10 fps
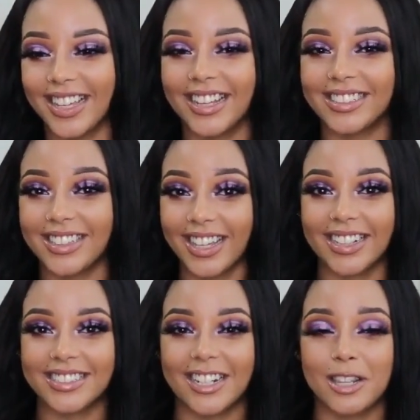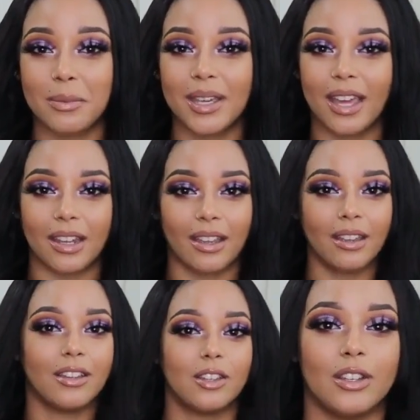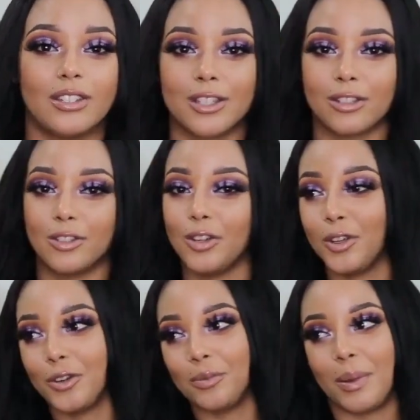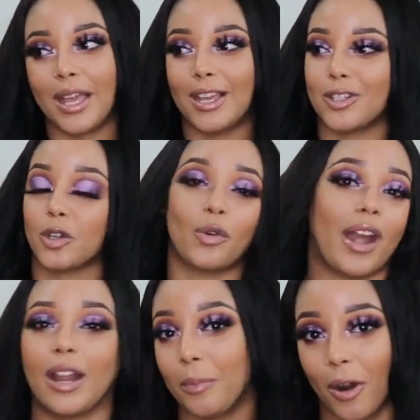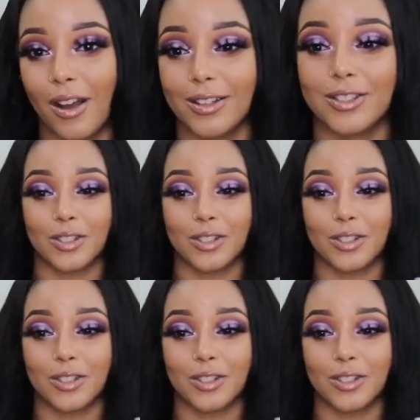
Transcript: Like, like I said in the beginning, it's either nude, beige, granny bras.